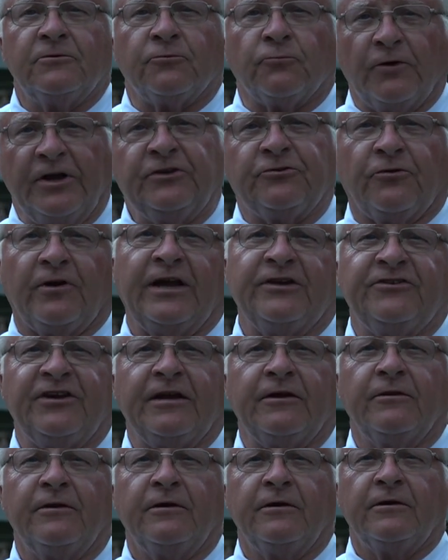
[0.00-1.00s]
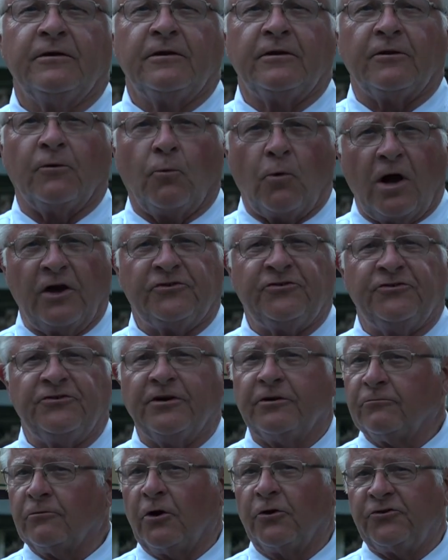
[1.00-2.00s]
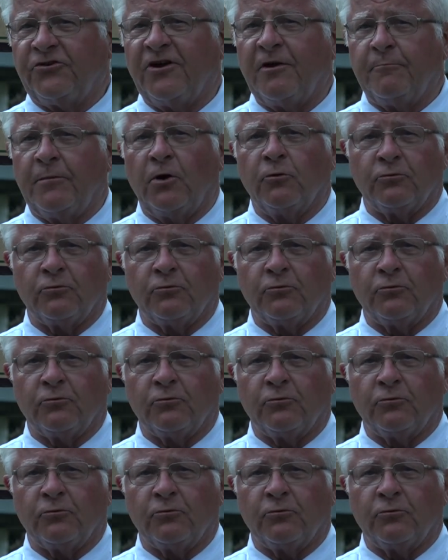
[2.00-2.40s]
retracing the Washington-Rochambeau